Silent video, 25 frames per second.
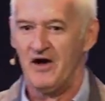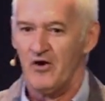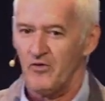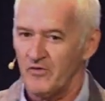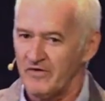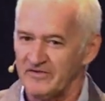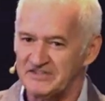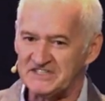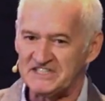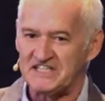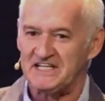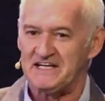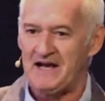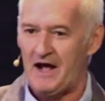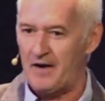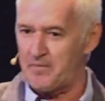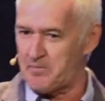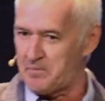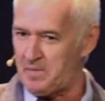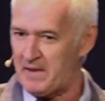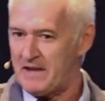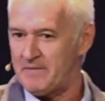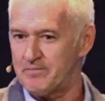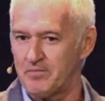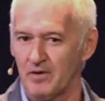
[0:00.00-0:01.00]
We've seen how
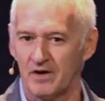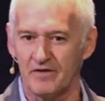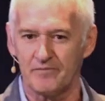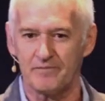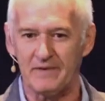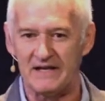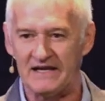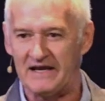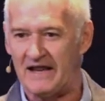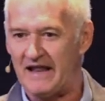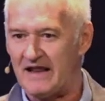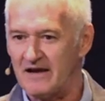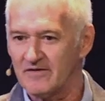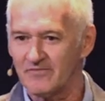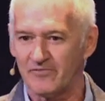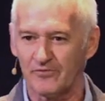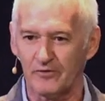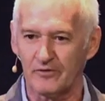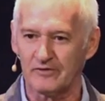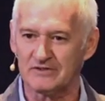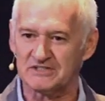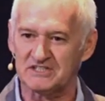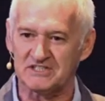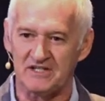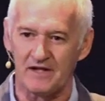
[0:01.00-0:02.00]
people have been
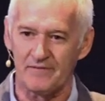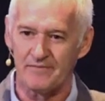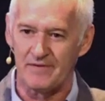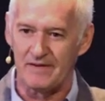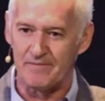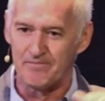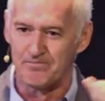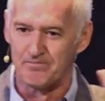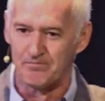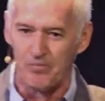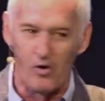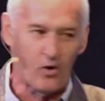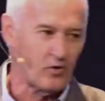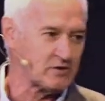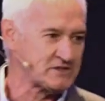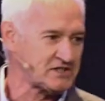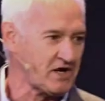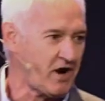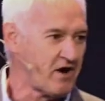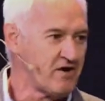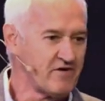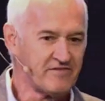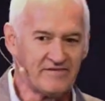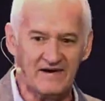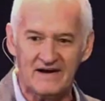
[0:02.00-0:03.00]
influenced, they've been bought
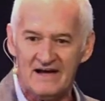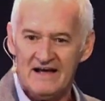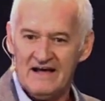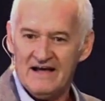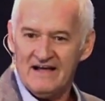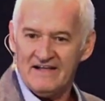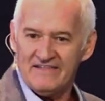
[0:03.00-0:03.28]
over,